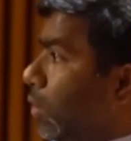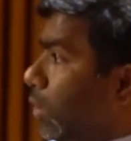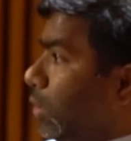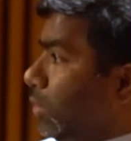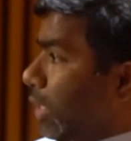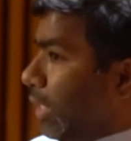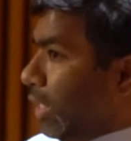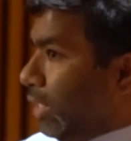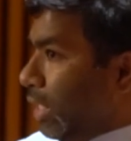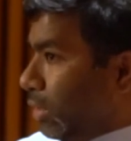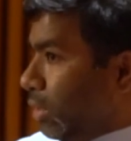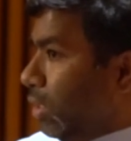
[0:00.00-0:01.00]
is like a
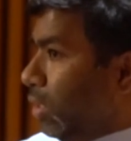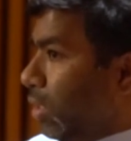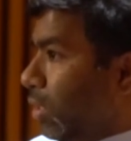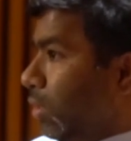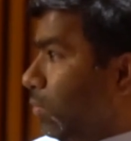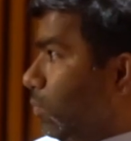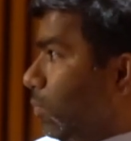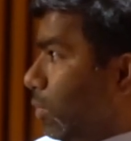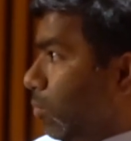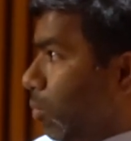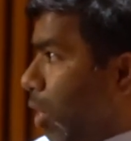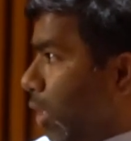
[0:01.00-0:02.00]
ductal
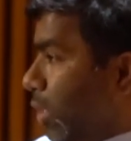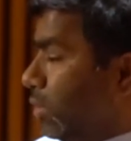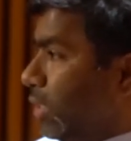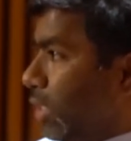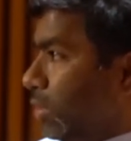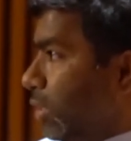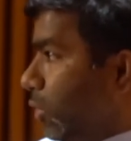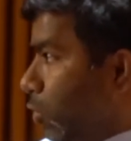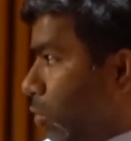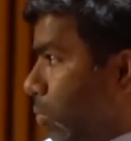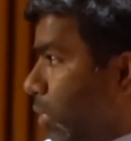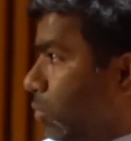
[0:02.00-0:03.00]
blockage. There is a
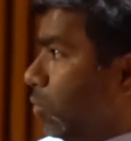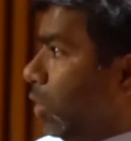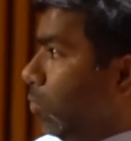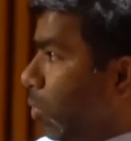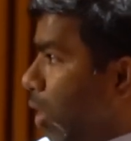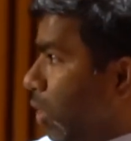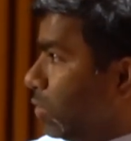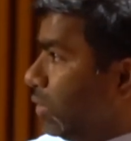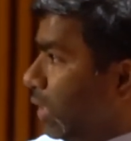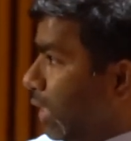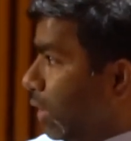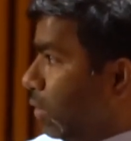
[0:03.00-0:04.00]
tumor, so it blocks
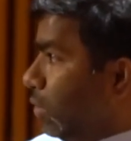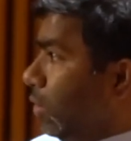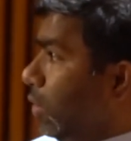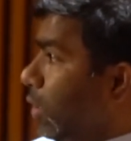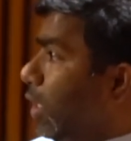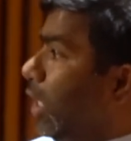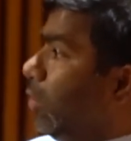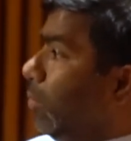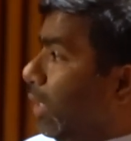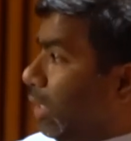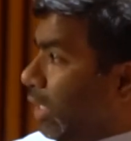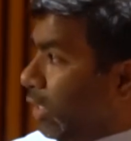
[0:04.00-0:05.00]
the duct. It
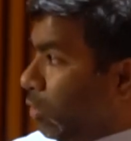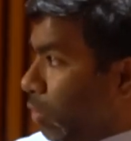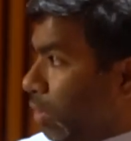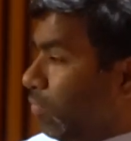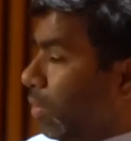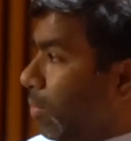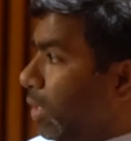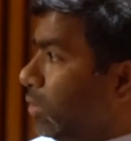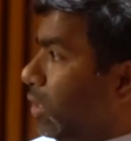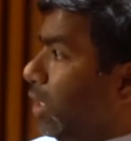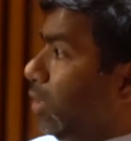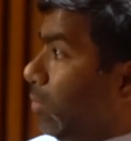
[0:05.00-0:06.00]
might lead to
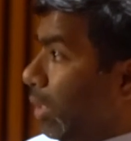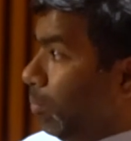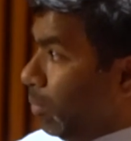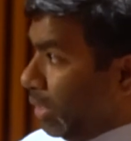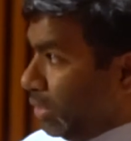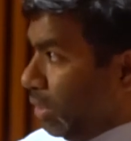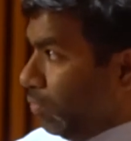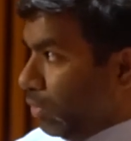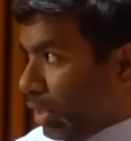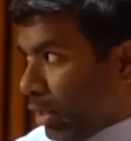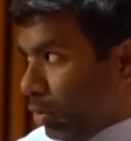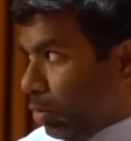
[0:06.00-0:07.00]
inflammation. It might present
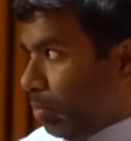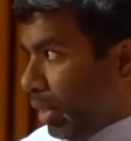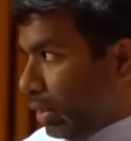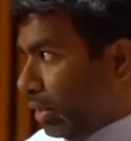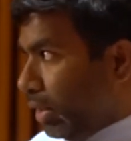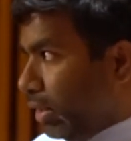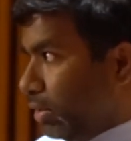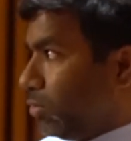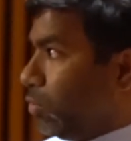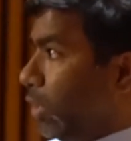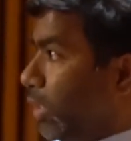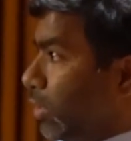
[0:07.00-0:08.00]
with acute pancreatitis.
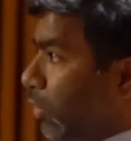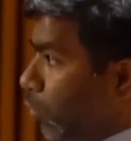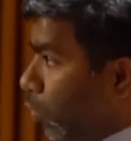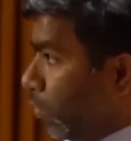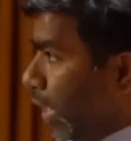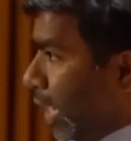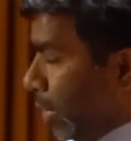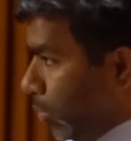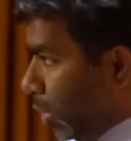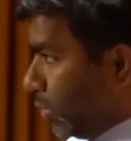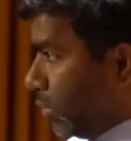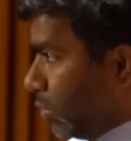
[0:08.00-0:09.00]
So it is a two-way
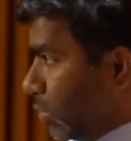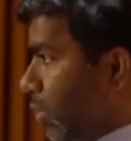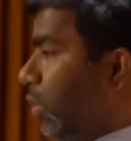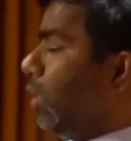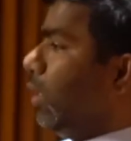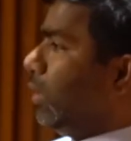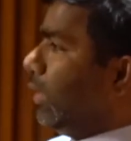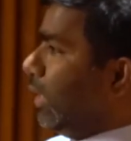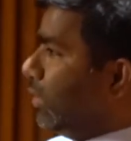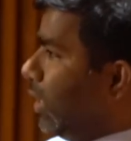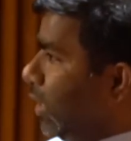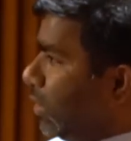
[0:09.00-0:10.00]
hypothesis.
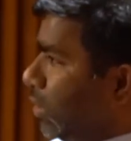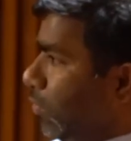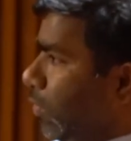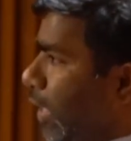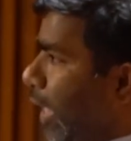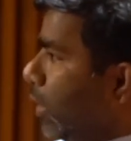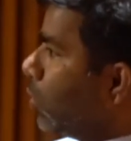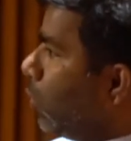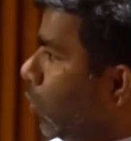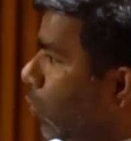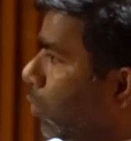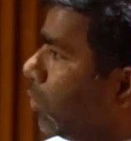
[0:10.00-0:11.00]
That's the reason we
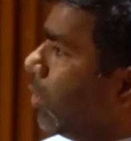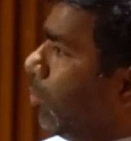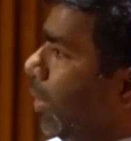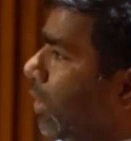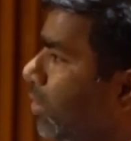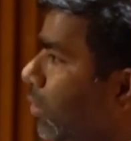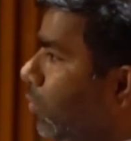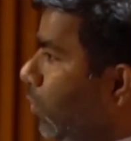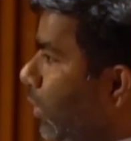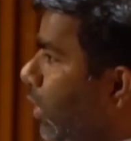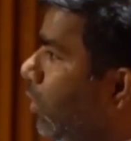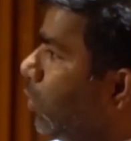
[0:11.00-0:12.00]
exclude the patients
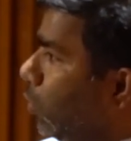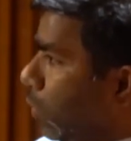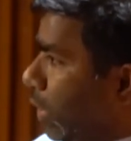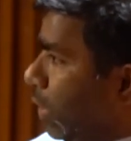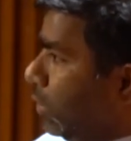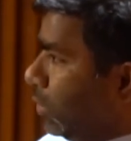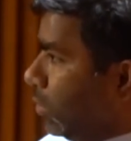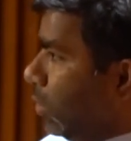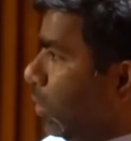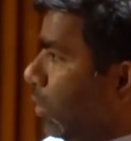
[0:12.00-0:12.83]
within 2 years